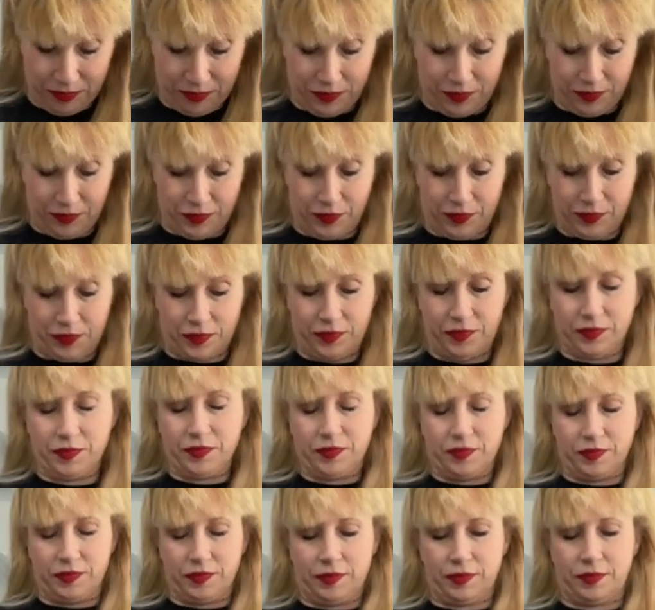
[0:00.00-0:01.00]

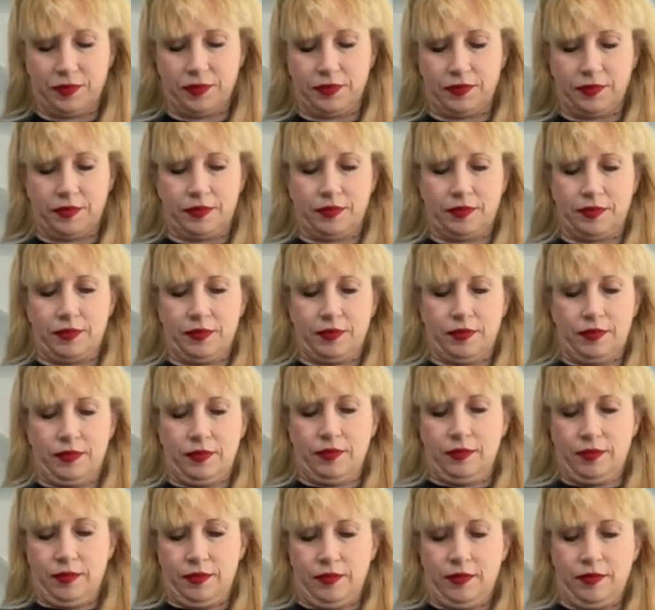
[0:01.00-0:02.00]

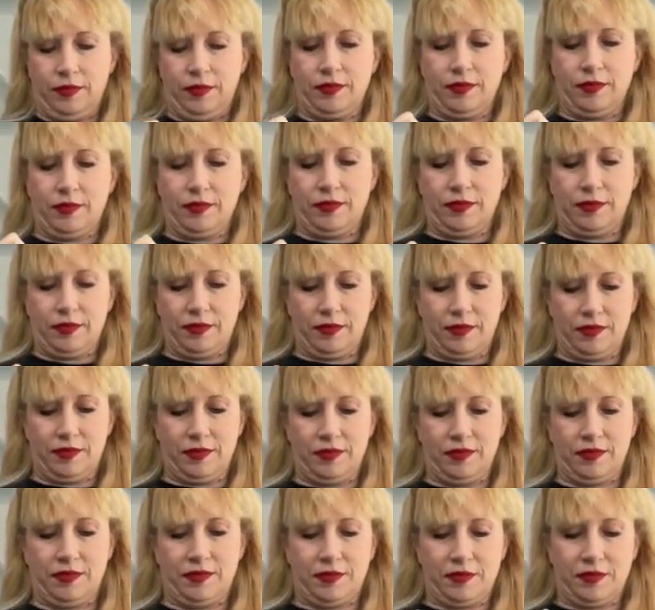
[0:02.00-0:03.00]

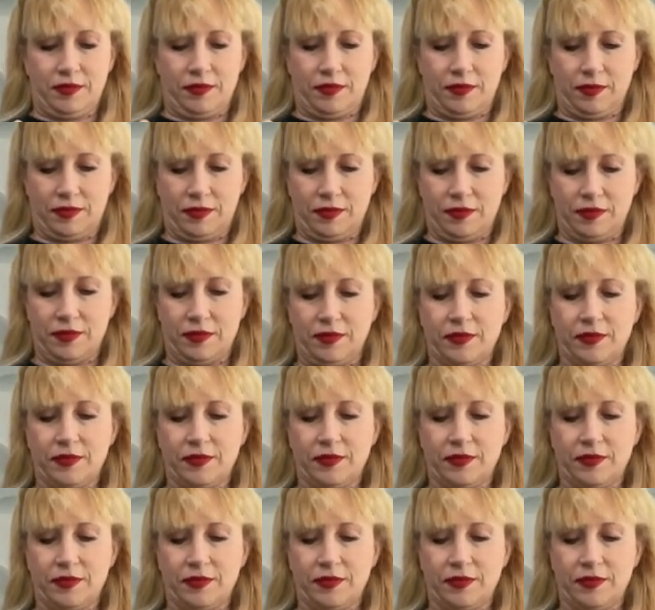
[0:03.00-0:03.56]
(no one is talking)